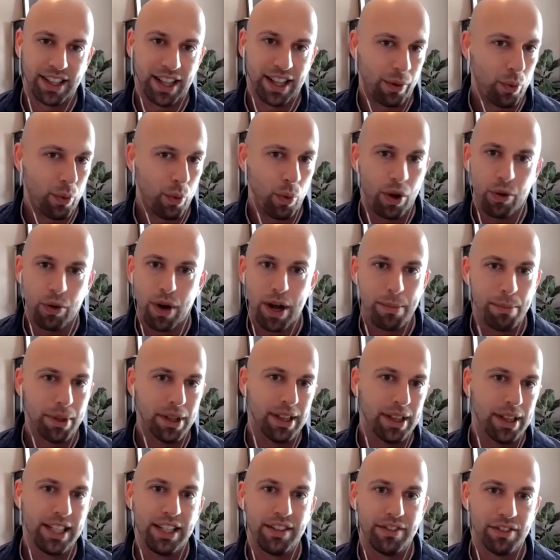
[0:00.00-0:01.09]
Like, what do I
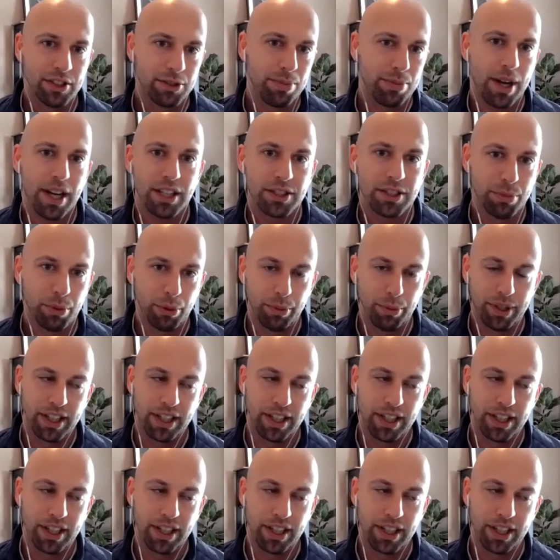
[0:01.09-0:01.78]
believe is possible?